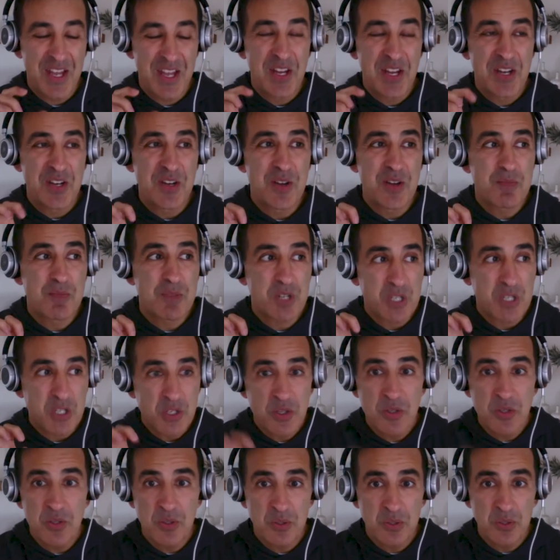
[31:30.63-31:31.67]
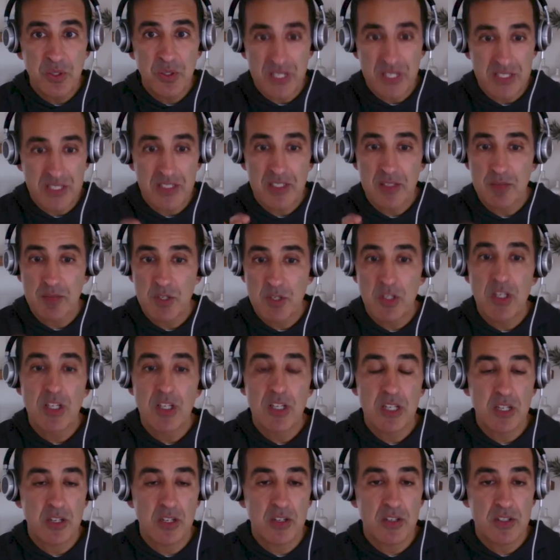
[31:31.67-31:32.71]
Number two is community
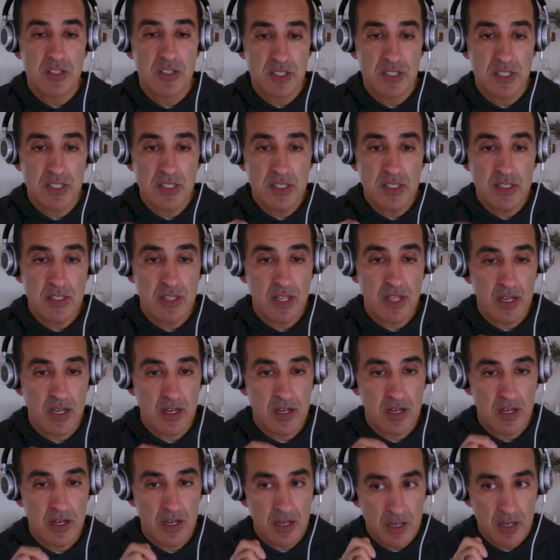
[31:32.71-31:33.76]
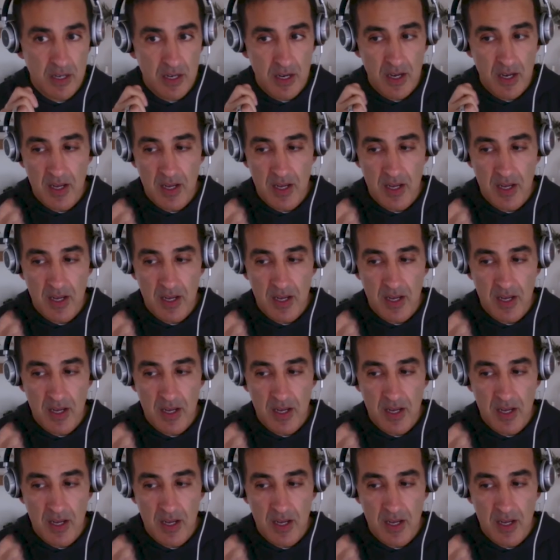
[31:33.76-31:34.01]
currencies that are